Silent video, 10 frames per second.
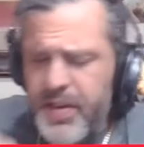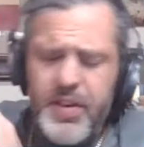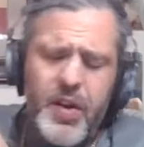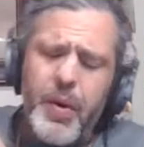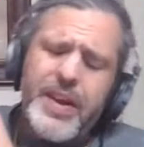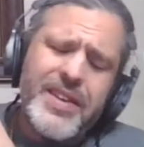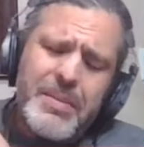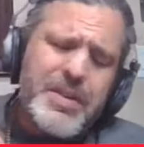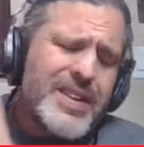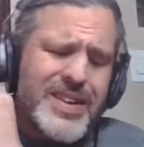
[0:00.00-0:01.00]
He's going to weigh
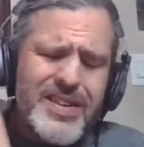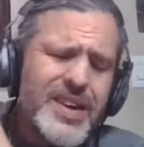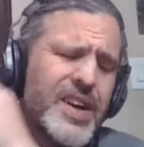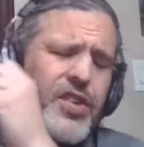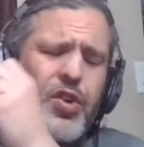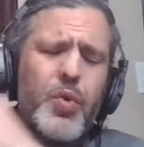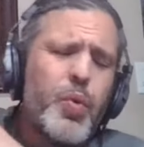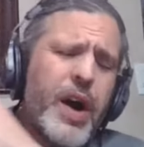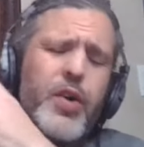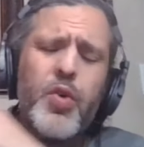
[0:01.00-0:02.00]
similar to
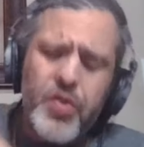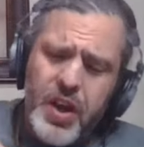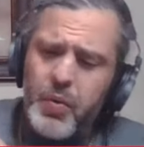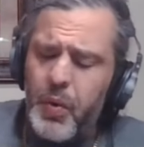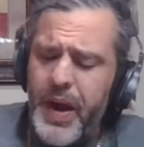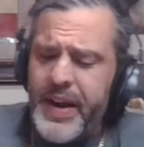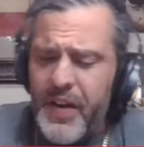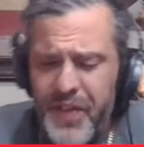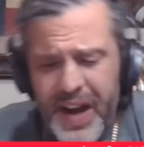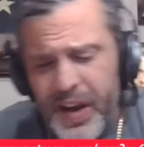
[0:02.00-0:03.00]
what Usyk will weigh in
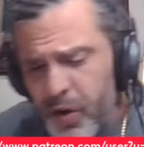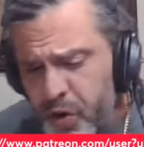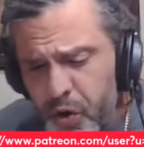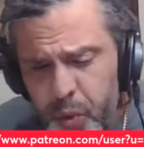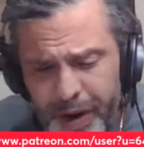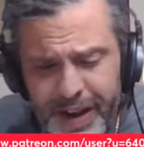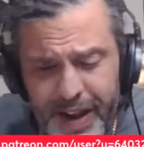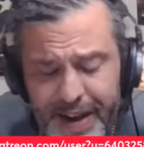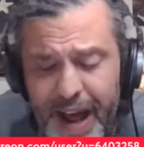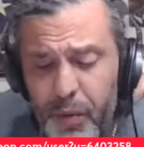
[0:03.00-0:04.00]
that fight. You know, 220
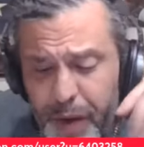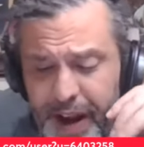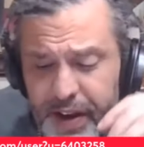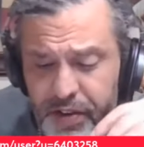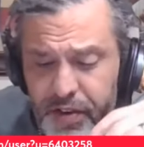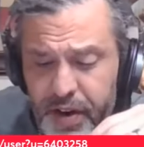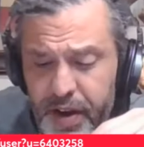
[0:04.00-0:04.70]
in that range.